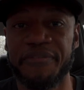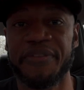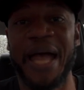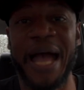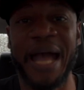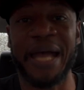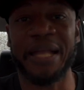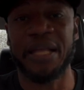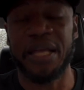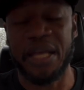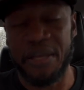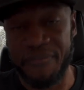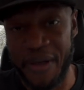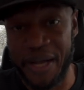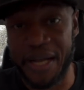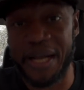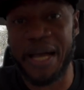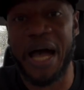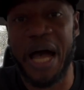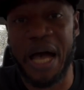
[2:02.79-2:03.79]
If not, if
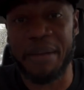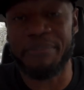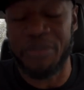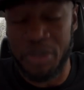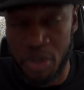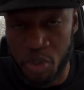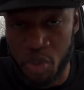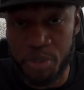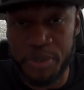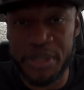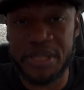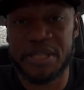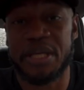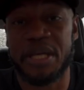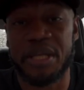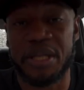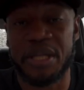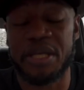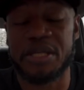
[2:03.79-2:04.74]
I cop, you will be seeing